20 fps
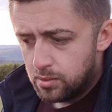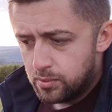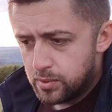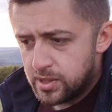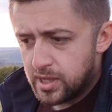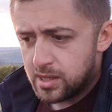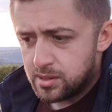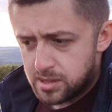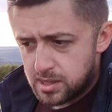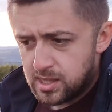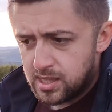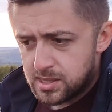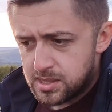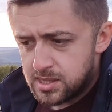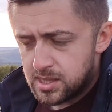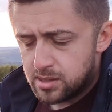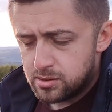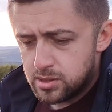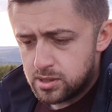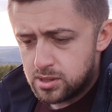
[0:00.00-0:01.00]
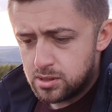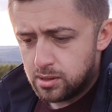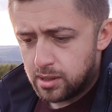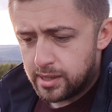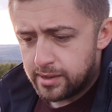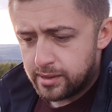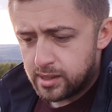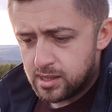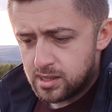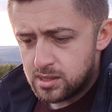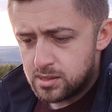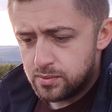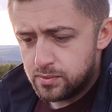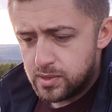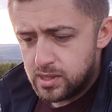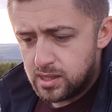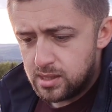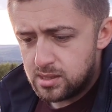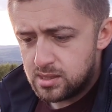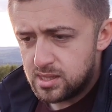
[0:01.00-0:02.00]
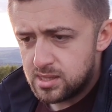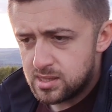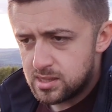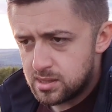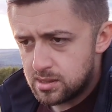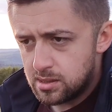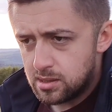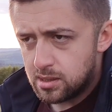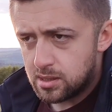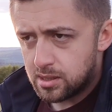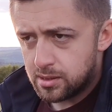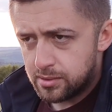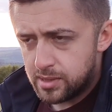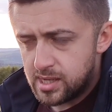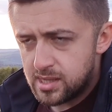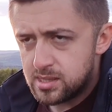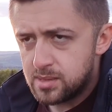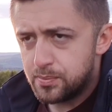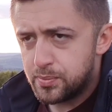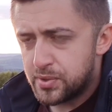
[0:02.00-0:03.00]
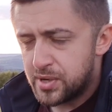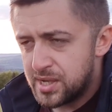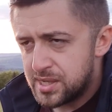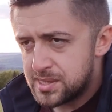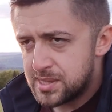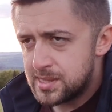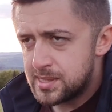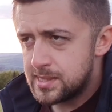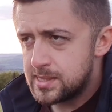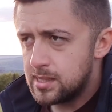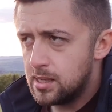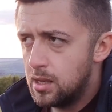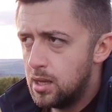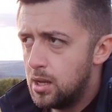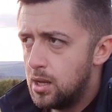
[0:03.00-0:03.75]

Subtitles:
Without again sounding too arrogant, we did create a presence,